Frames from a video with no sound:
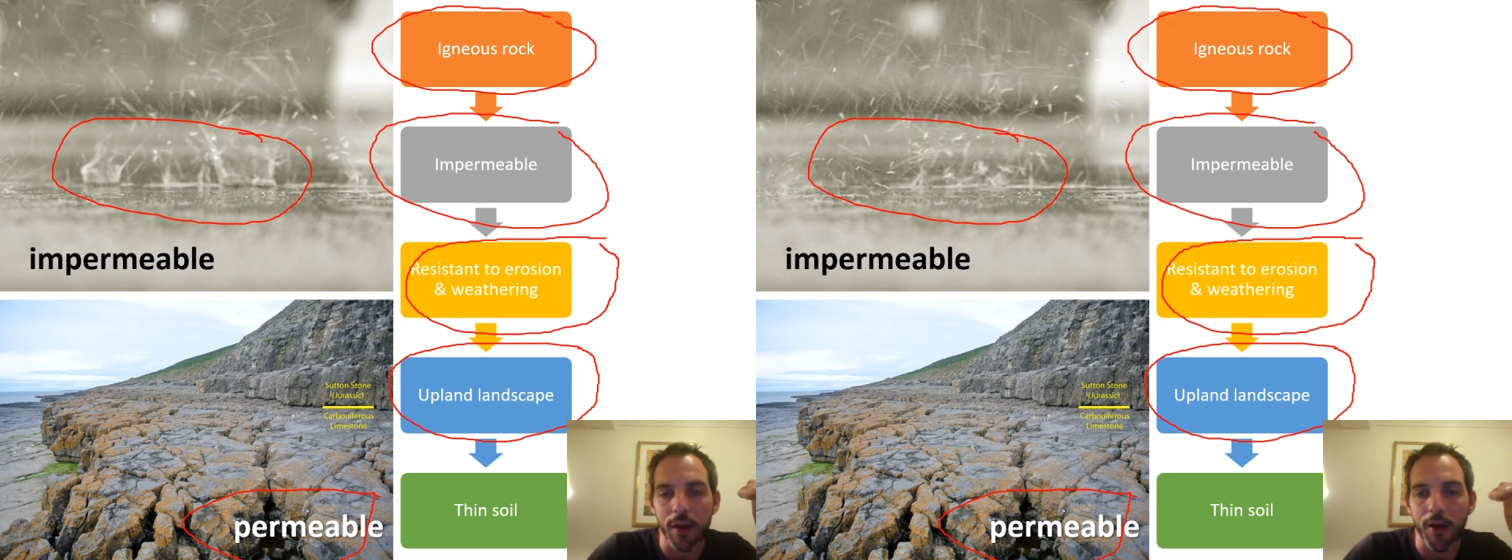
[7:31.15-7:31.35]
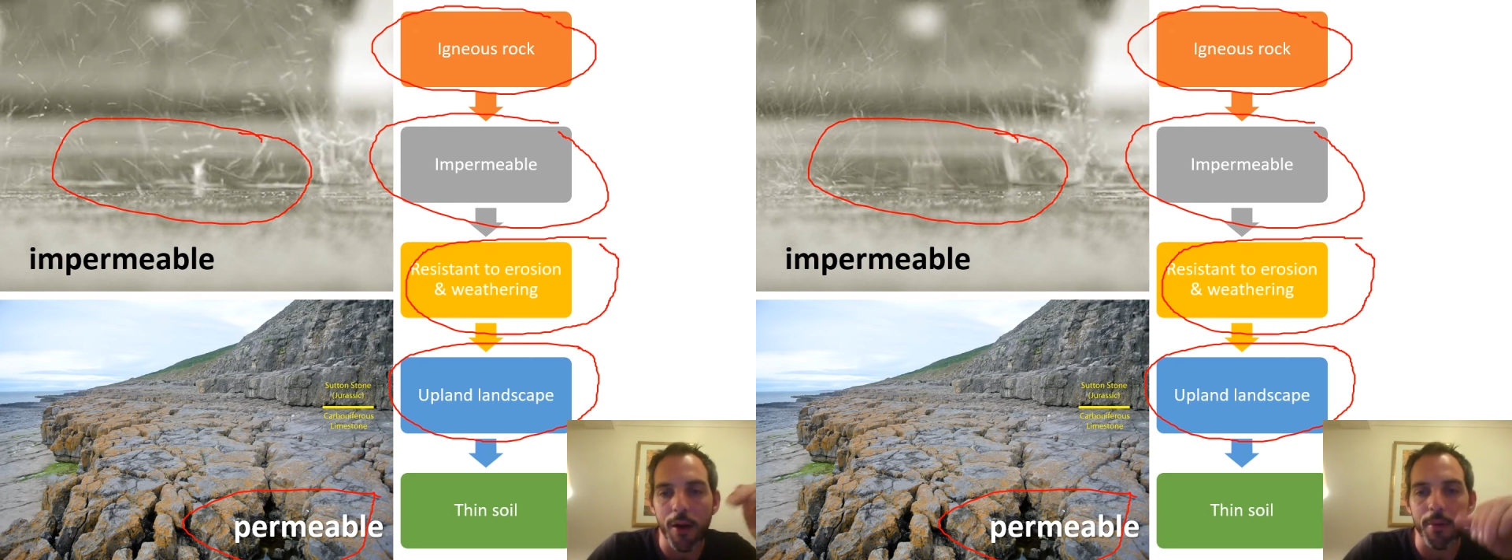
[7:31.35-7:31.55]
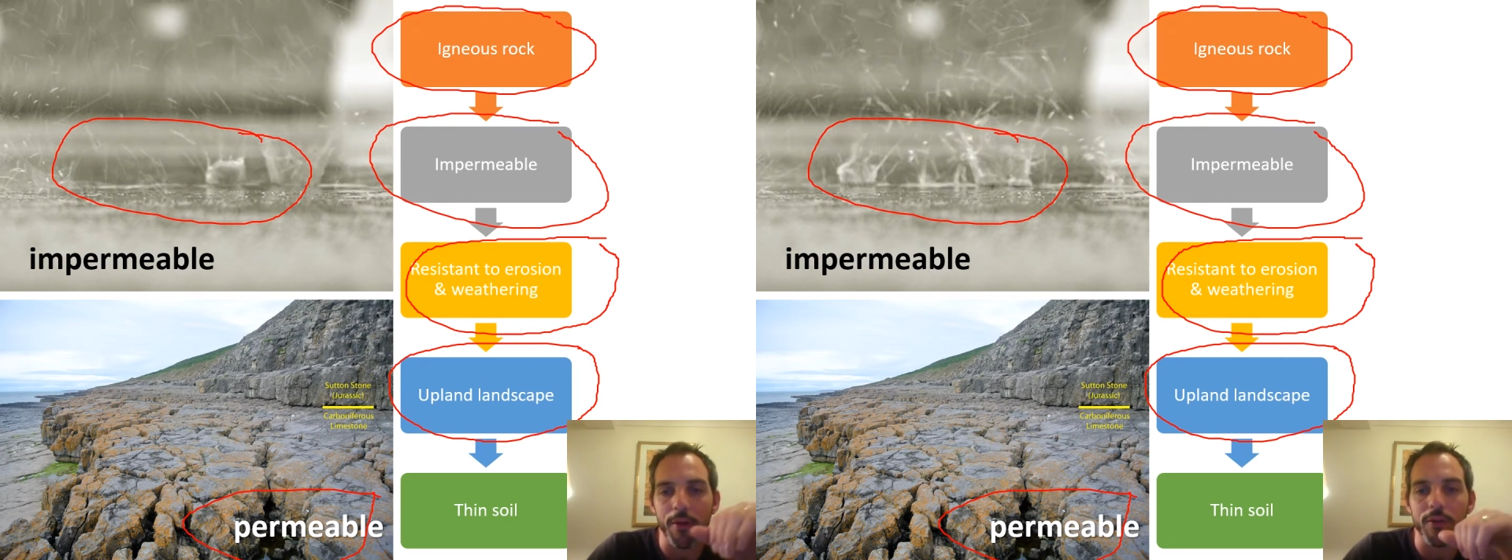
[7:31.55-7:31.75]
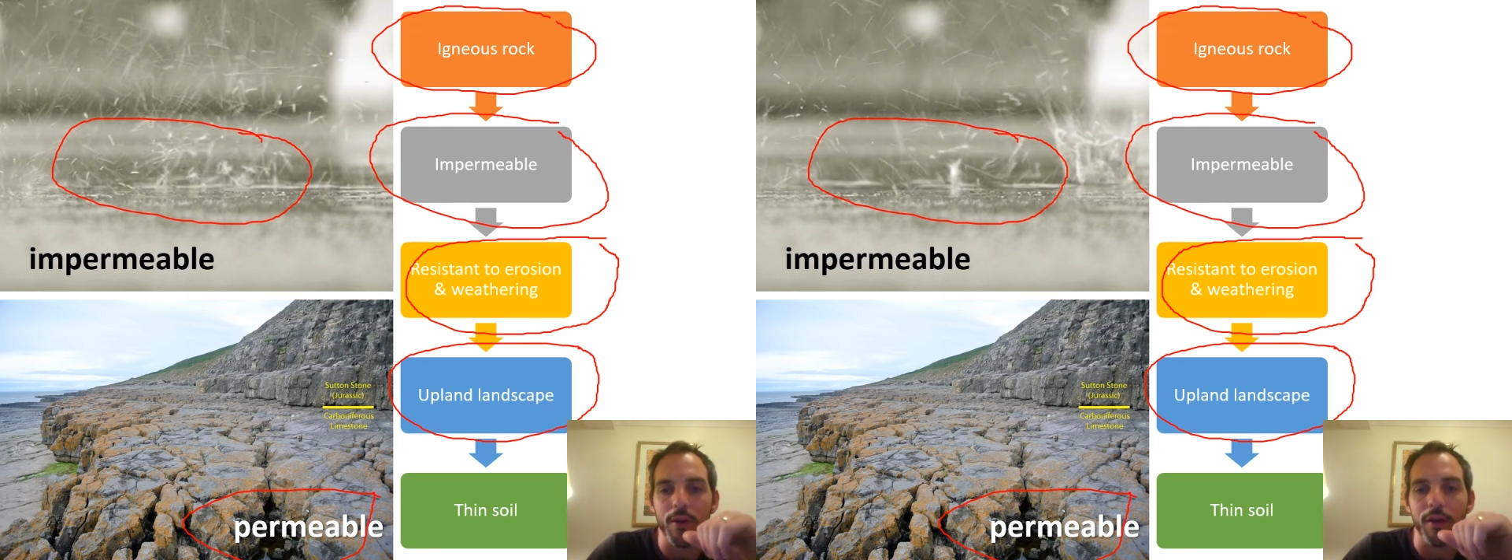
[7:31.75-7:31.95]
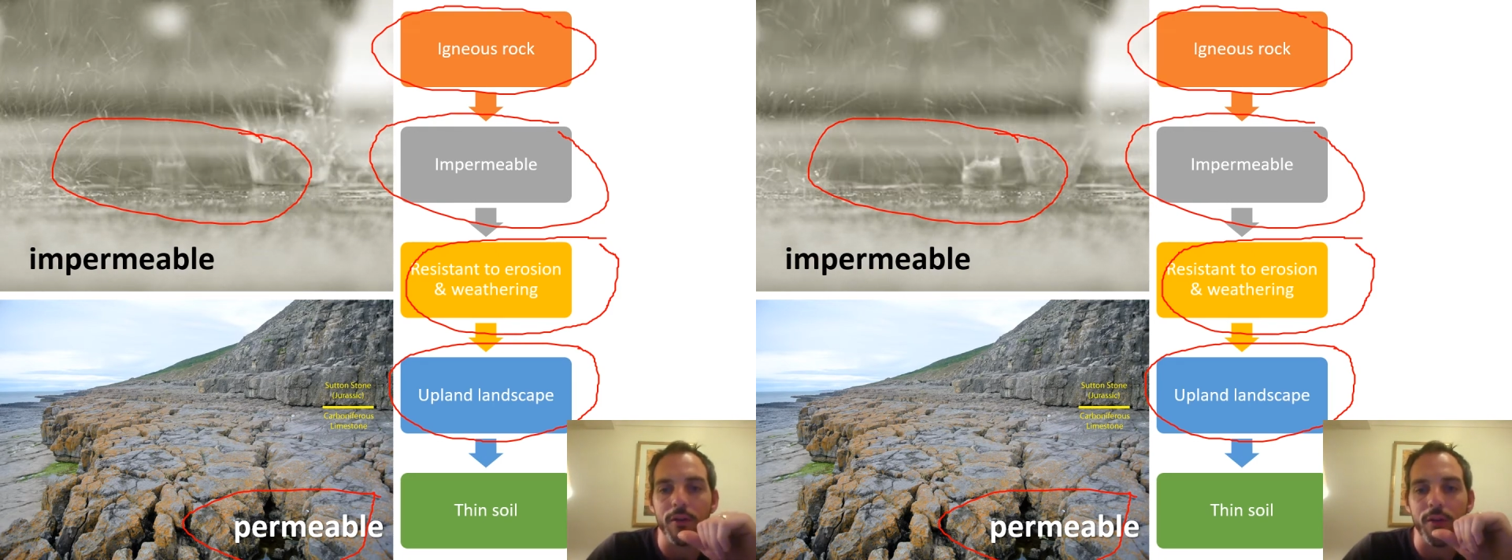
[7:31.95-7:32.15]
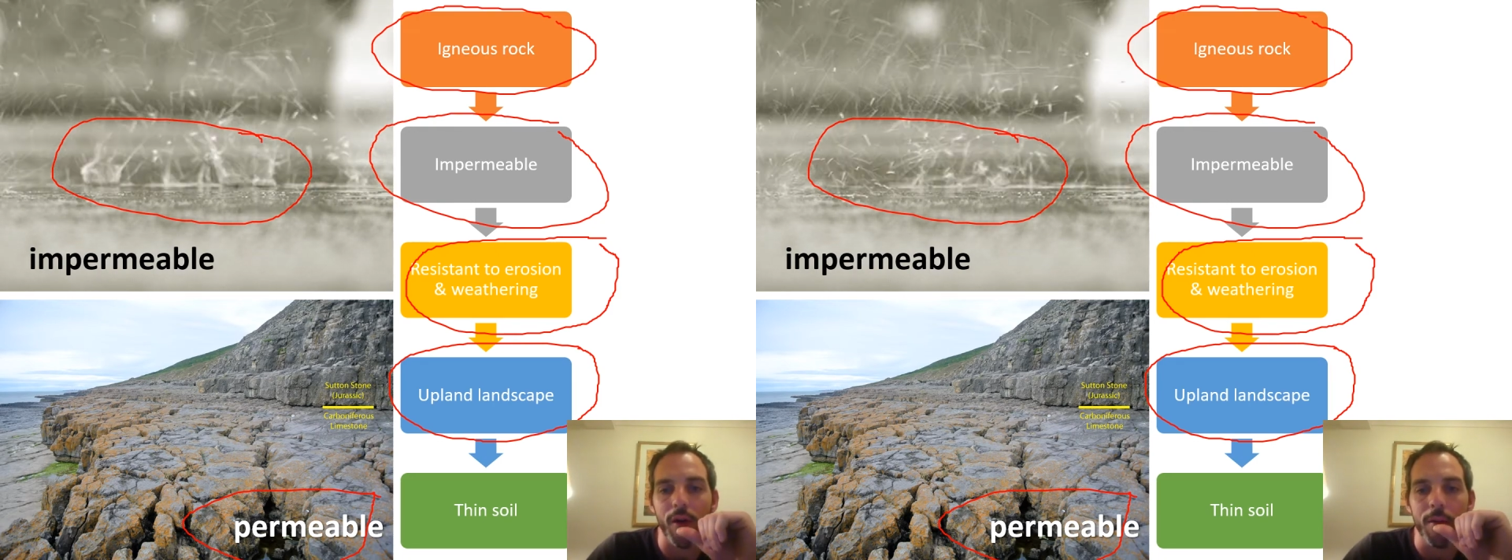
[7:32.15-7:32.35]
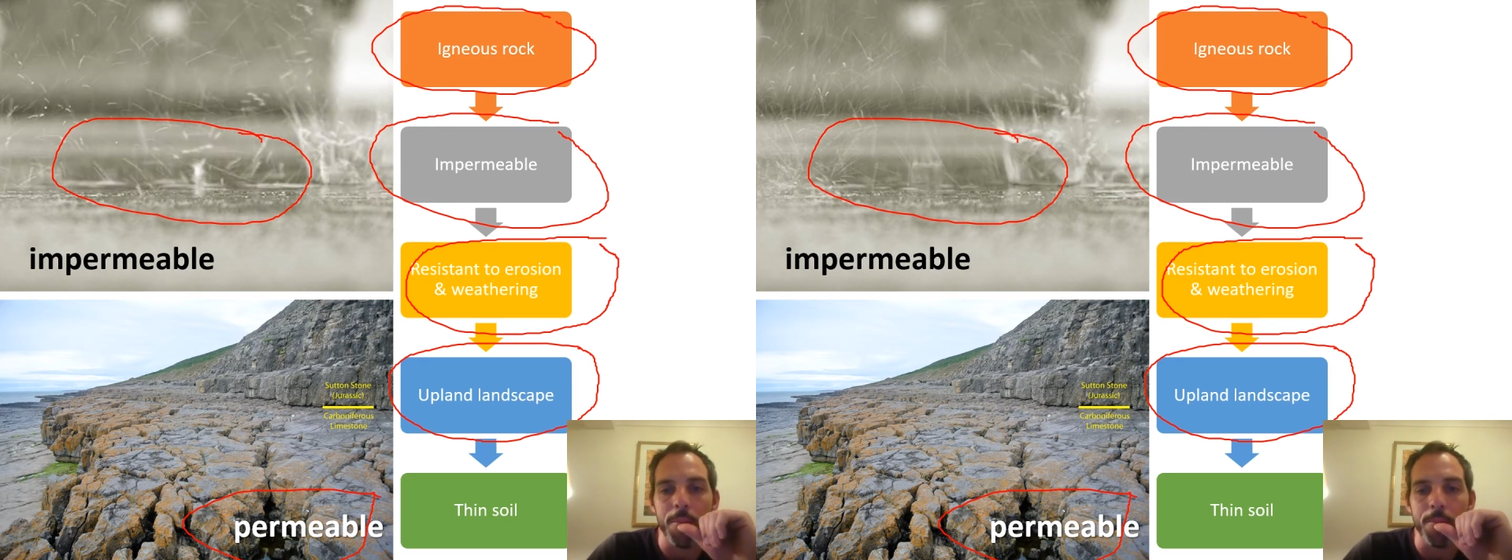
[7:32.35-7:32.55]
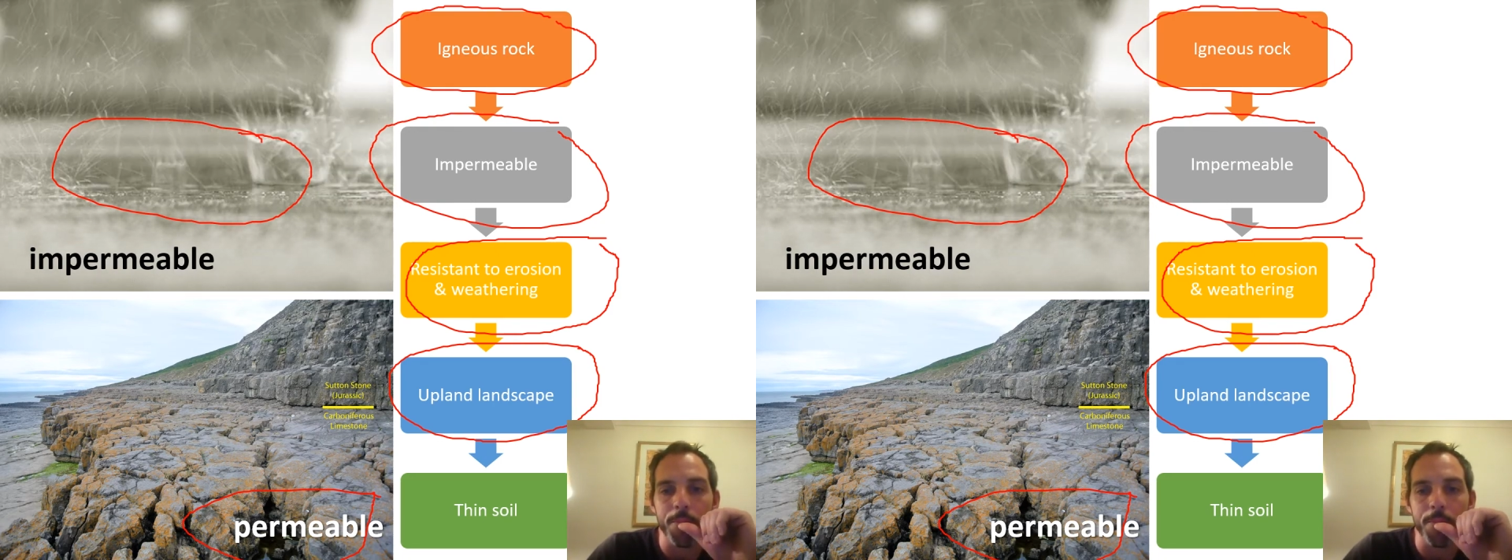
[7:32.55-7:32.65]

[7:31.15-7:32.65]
a couple of slides time.